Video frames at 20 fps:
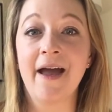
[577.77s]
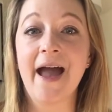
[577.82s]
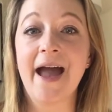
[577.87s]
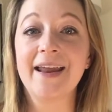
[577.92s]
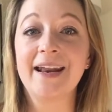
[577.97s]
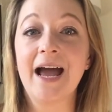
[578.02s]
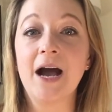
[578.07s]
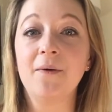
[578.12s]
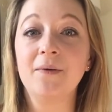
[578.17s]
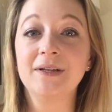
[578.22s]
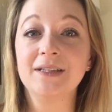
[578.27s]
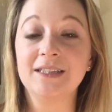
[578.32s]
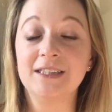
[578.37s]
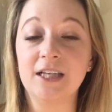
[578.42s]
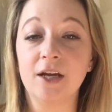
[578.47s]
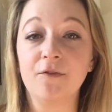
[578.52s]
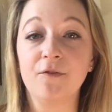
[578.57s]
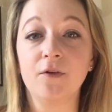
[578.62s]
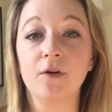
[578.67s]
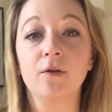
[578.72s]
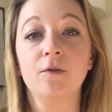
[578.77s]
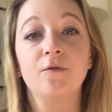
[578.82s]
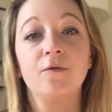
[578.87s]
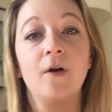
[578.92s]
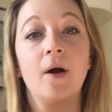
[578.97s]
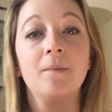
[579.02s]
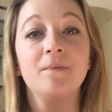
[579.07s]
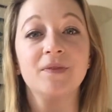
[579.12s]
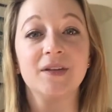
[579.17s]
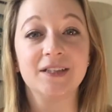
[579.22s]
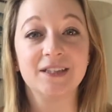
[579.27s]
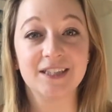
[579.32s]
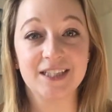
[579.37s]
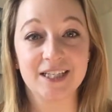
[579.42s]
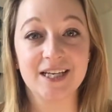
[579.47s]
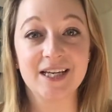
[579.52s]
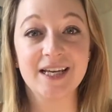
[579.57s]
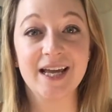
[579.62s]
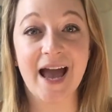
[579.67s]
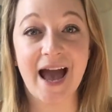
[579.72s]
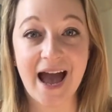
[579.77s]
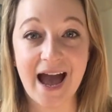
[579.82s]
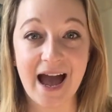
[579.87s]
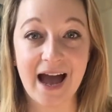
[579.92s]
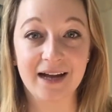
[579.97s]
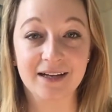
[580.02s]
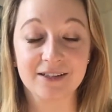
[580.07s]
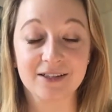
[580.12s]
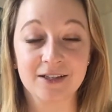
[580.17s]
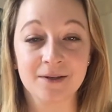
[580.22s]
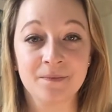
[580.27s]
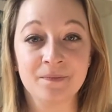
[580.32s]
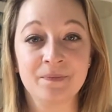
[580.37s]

and how it differed from the Tea Act.